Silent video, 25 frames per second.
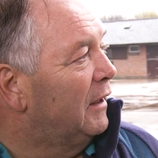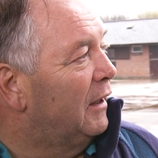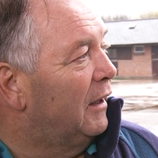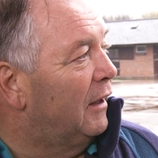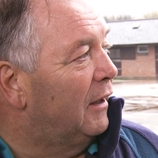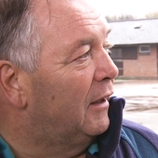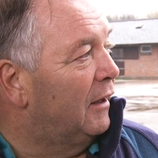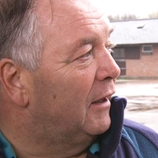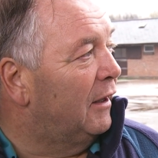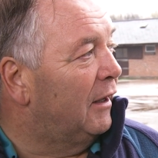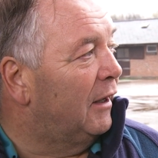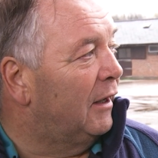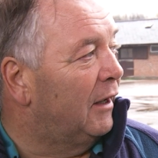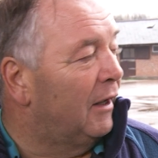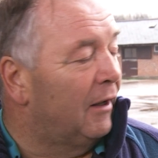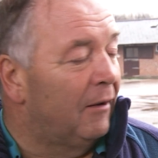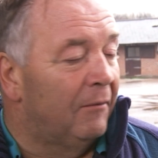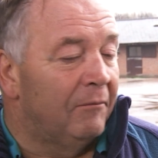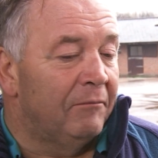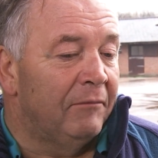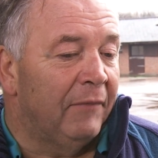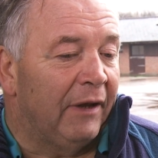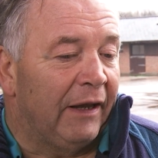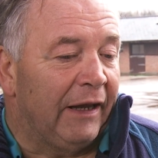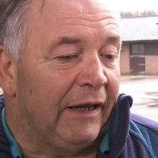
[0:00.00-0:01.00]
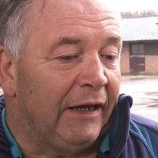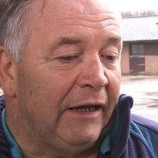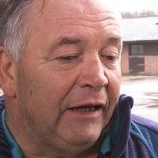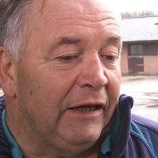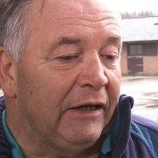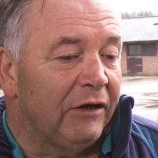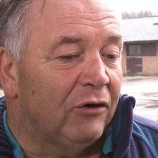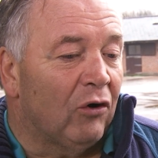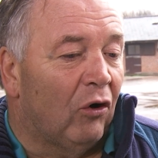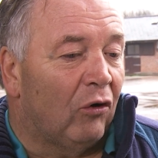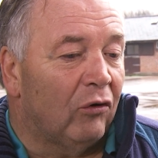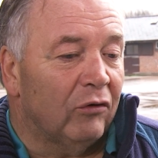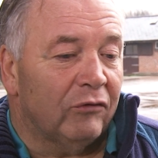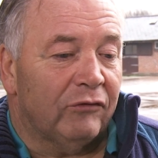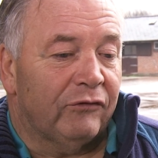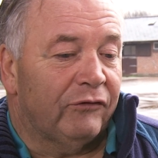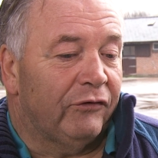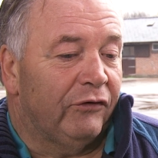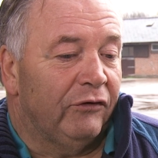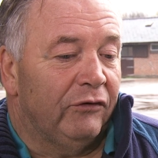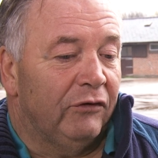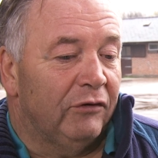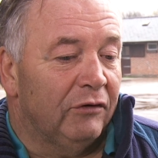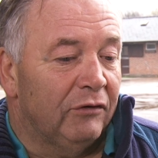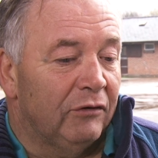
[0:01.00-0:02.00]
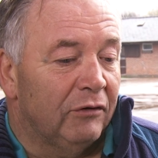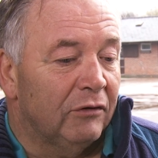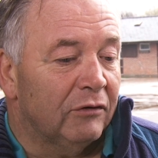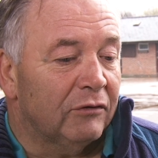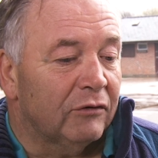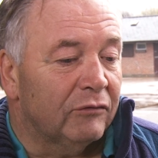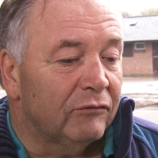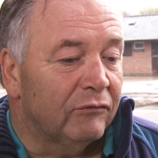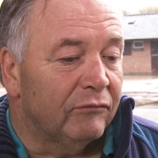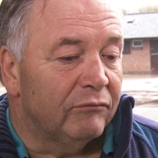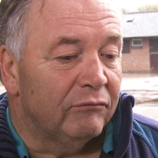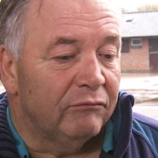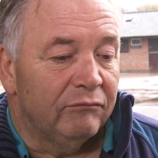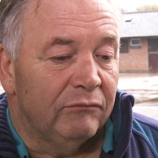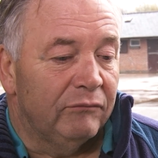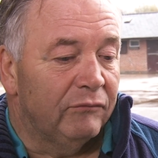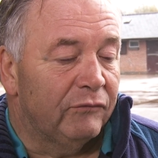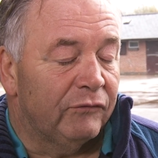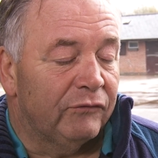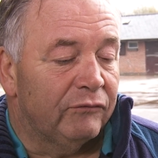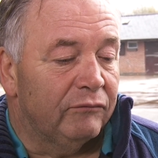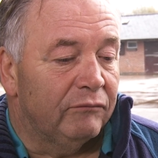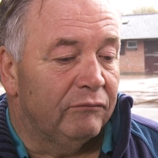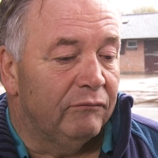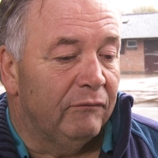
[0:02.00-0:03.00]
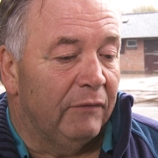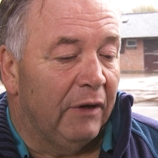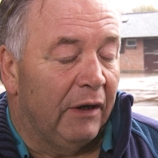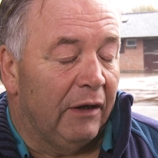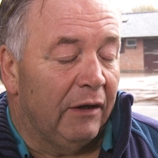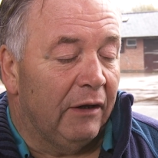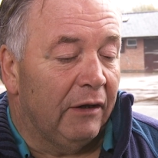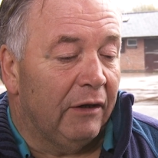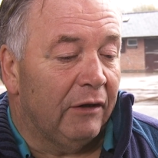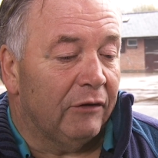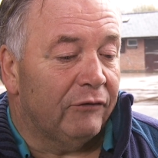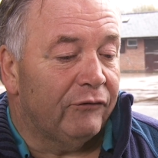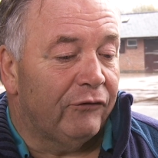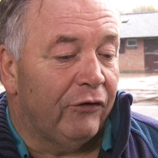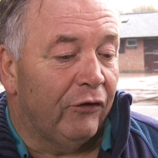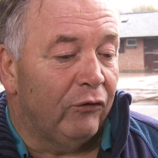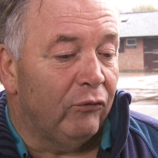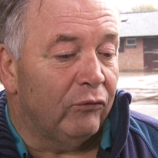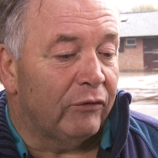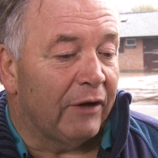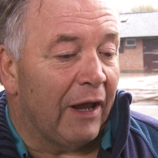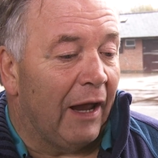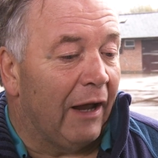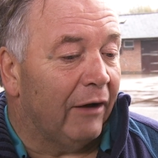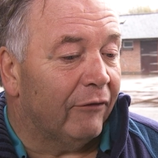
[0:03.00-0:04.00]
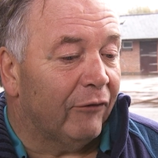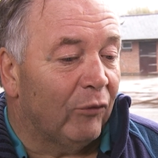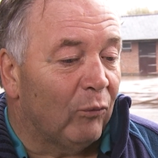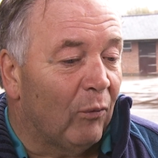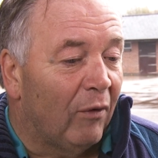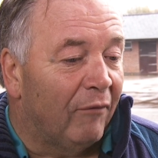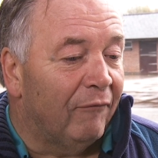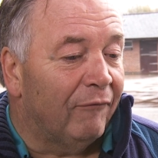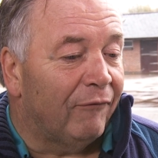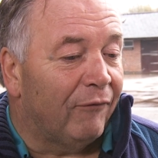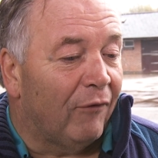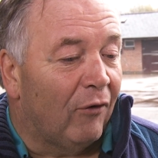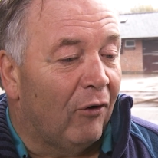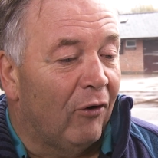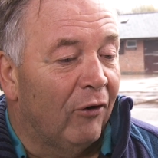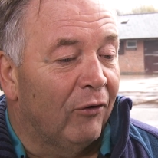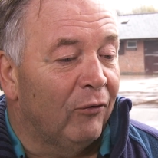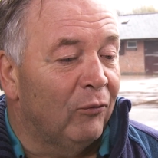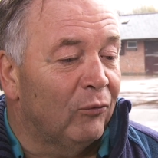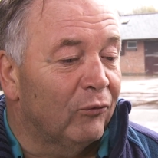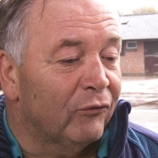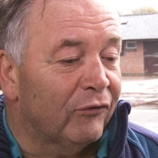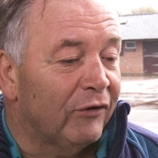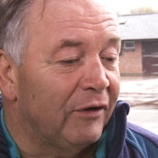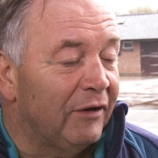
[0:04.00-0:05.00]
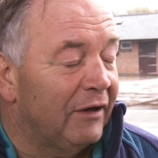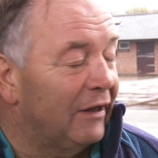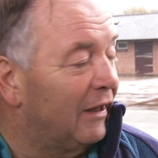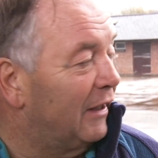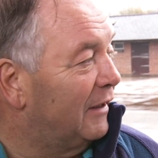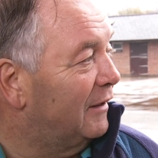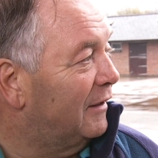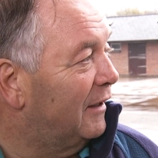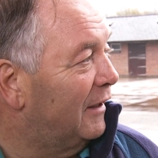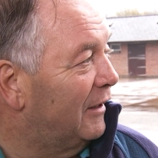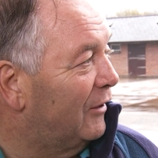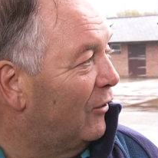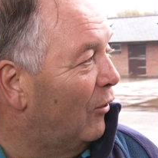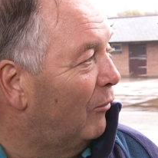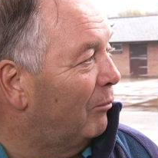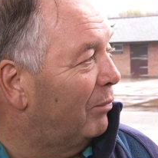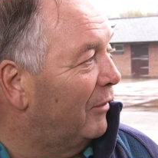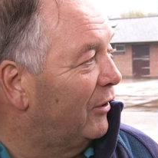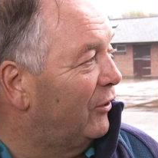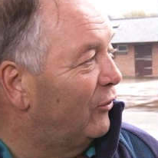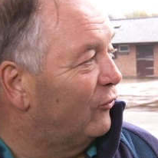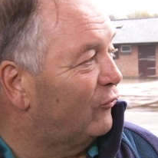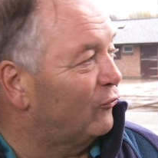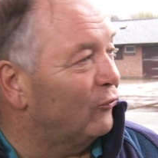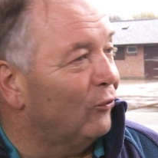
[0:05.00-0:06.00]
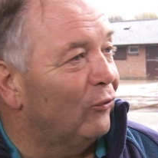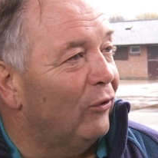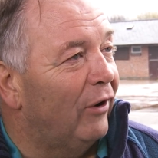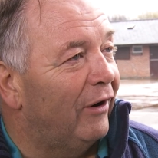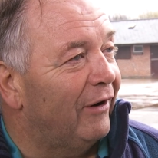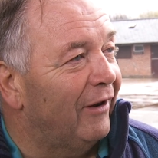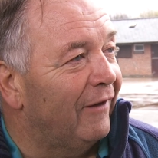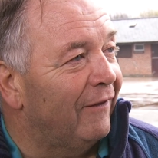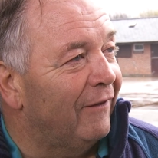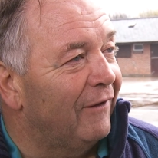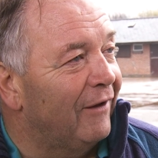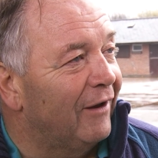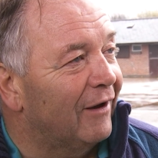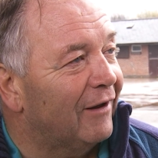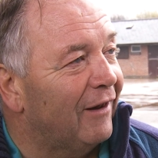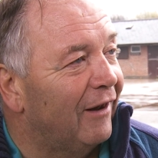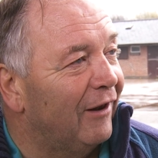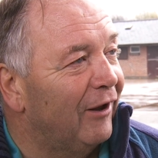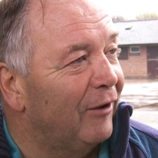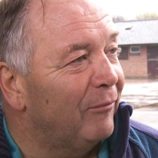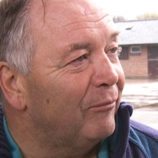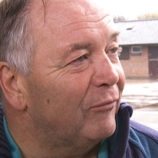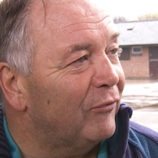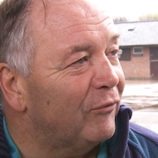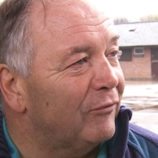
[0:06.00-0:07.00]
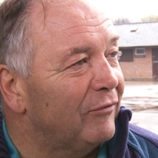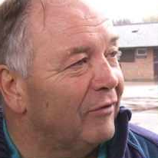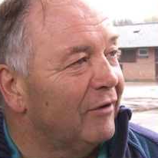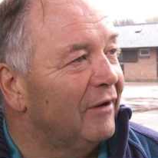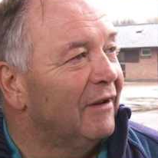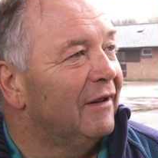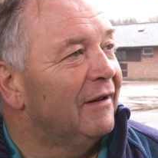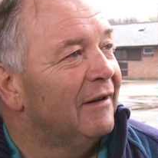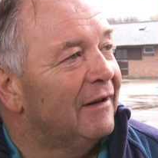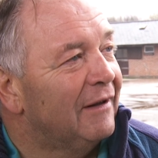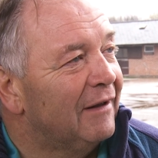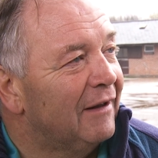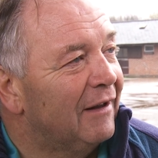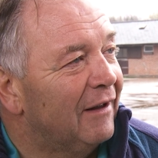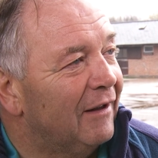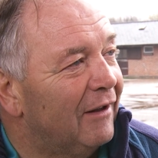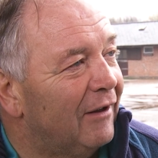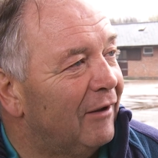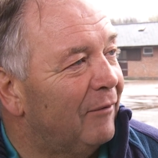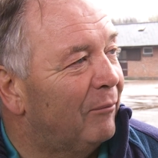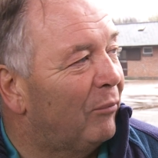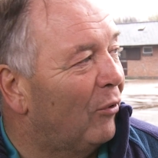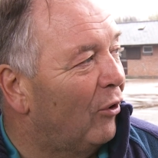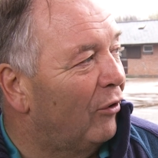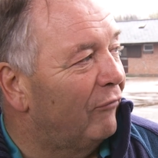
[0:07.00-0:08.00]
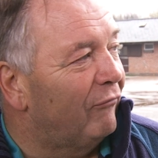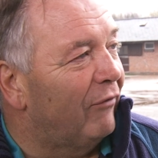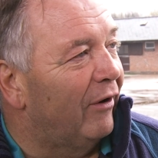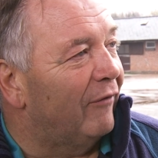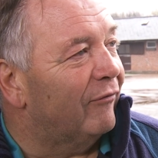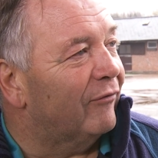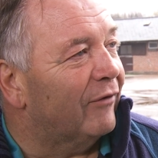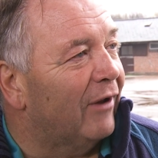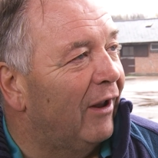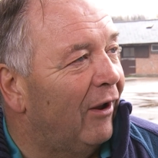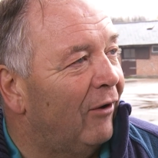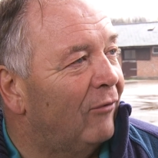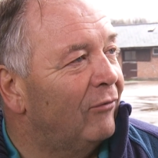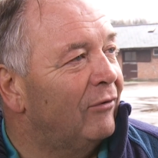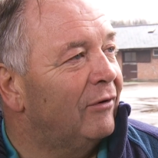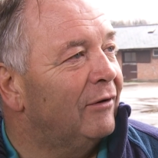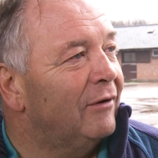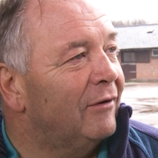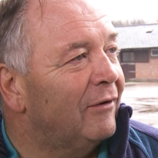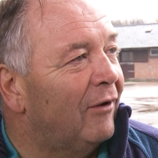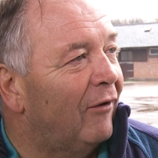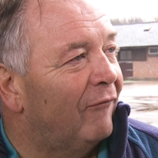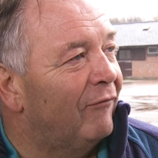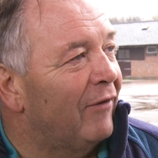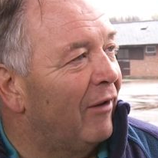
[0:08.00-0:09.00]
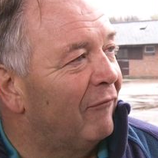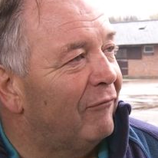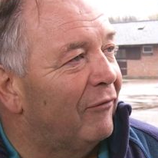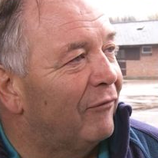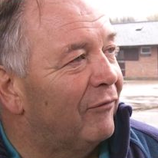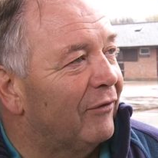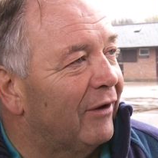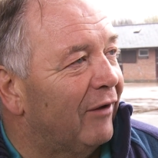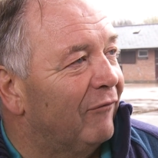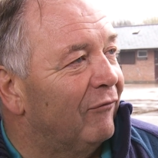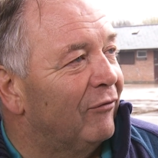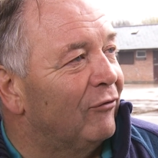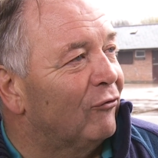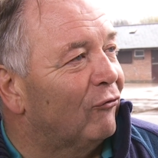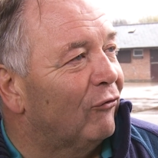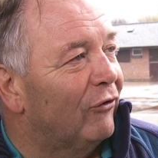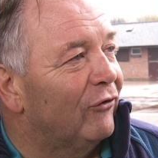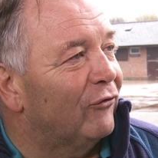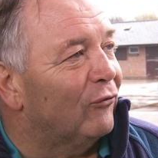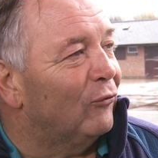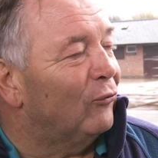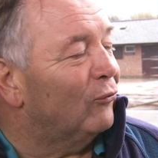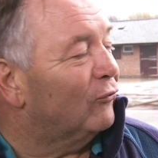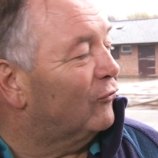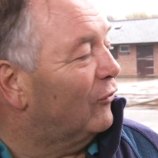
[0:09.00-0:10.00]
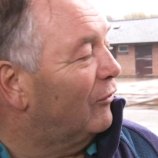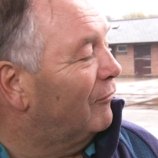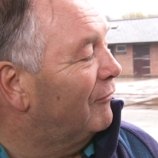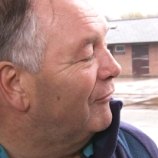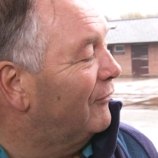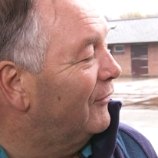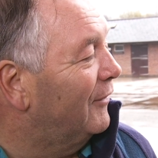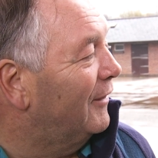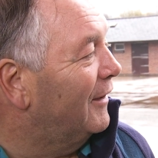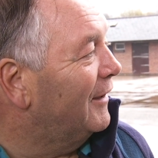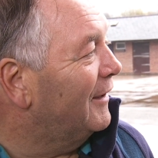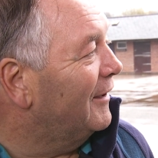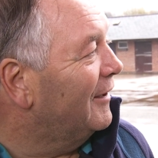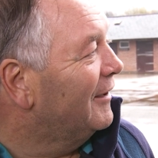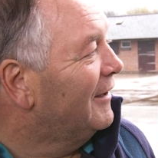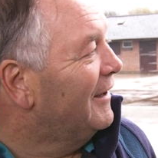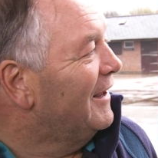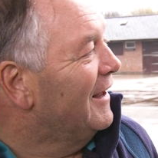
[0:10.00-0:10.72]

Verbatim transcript: Um, he got to uh, two Category 1 finals. He, he, he got beat shorted in the Eclipse uh, by Rev Counter. I've never forgiven Chris Allsop for that.